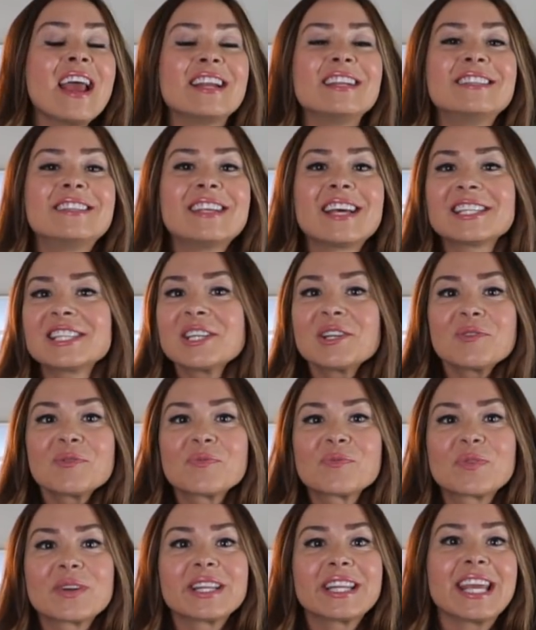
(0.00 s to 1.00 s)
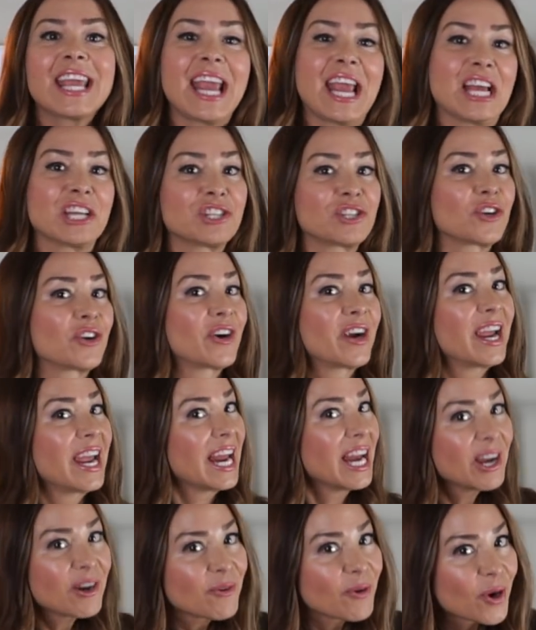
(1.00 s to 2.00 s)
and doesn't really answer
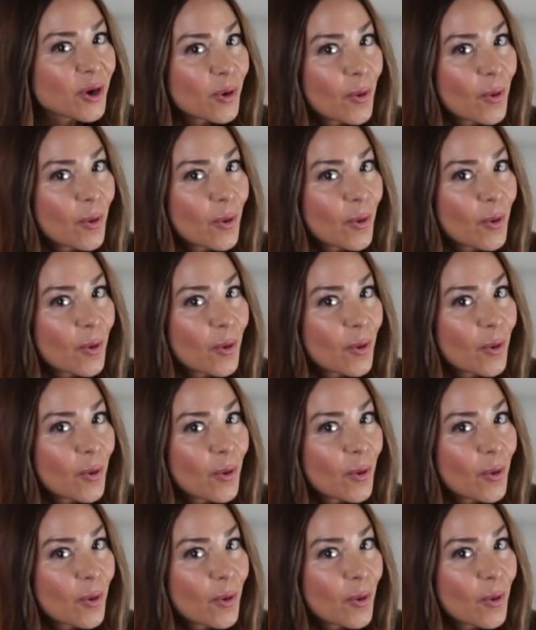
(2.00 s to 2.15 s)
any